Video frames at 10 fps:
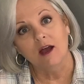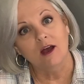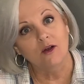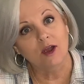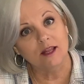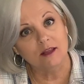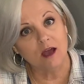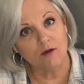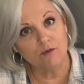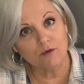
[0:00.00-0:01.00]
Okay, the
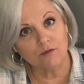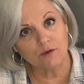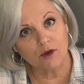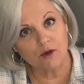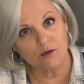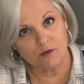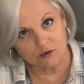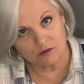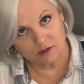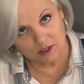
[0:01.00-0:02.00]
overflow
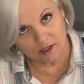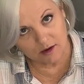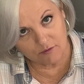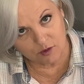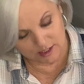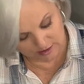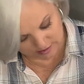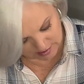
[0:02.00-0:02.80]
cover is